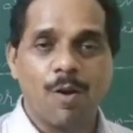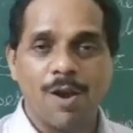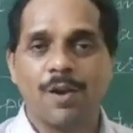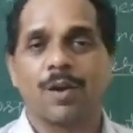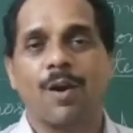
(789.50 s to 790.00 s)

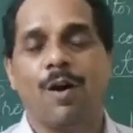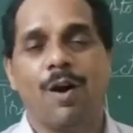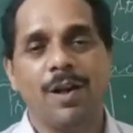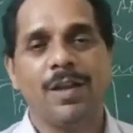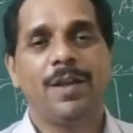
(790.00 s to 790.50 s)
gone
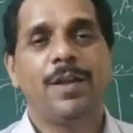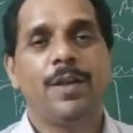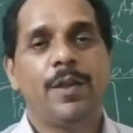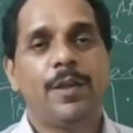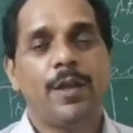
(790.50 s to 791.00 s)
wrong,
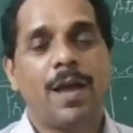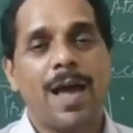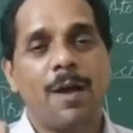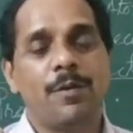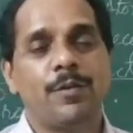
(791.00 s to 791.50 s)
you
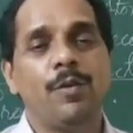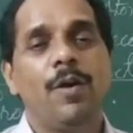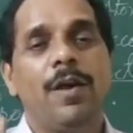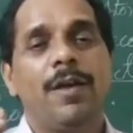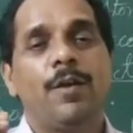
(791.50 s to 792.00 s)
have
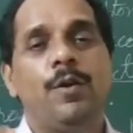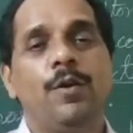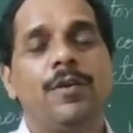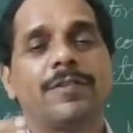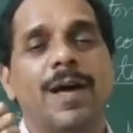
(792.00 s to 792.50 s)
to
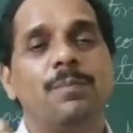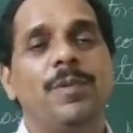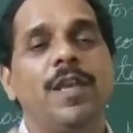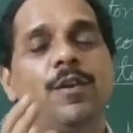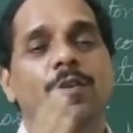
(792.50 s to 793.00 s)
do
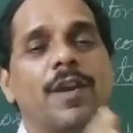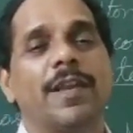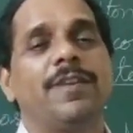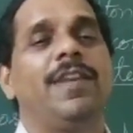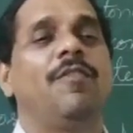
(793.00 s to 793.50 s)
something to
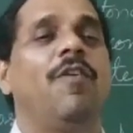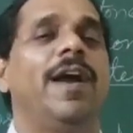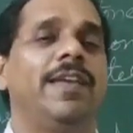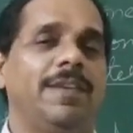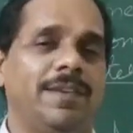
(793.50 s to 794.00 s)

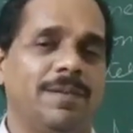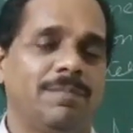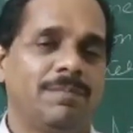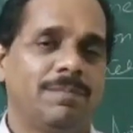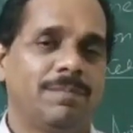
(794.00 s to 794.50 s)
rectify it.
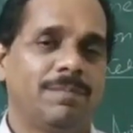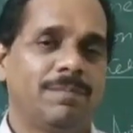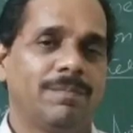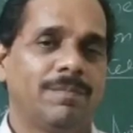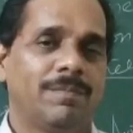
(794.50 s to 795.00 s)

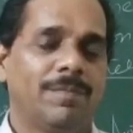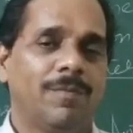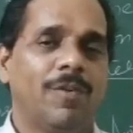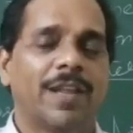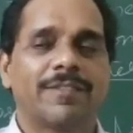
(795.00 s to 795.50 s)

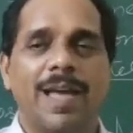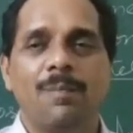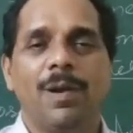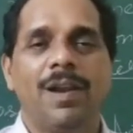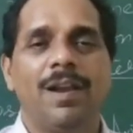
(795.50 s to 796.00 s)
For
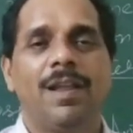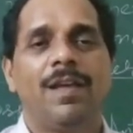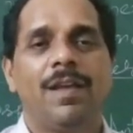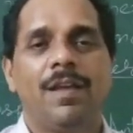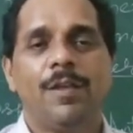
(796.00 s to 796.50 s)

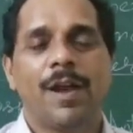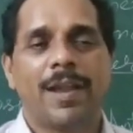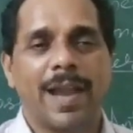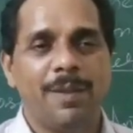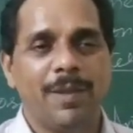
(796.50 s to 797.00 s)
example, you are
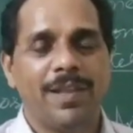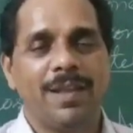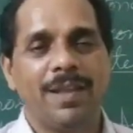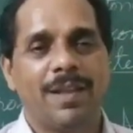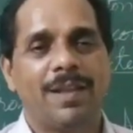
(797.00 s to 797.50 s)

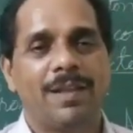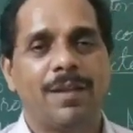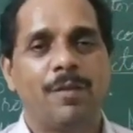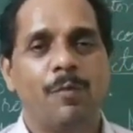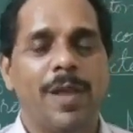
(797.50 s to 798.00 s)
driving
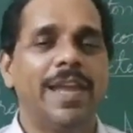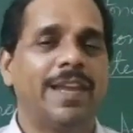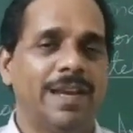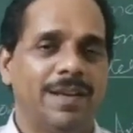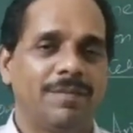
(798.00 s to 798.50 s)

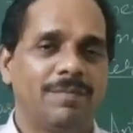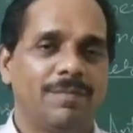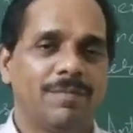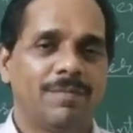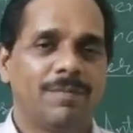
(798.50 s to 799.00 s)
vehicle.
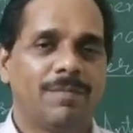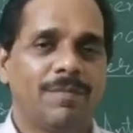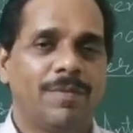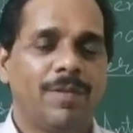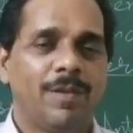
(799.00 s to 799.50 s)

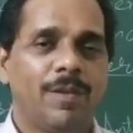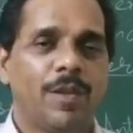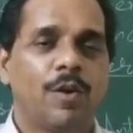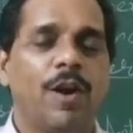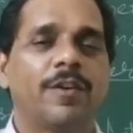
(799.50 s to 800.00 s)

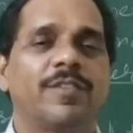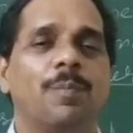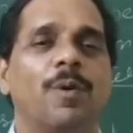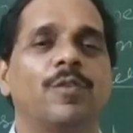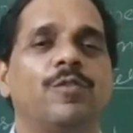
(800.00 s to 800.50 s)
You are not
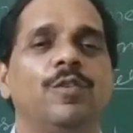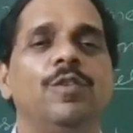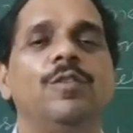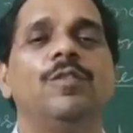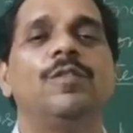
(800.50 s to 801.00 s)
supposed
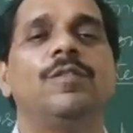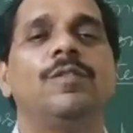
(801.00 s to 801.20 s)
to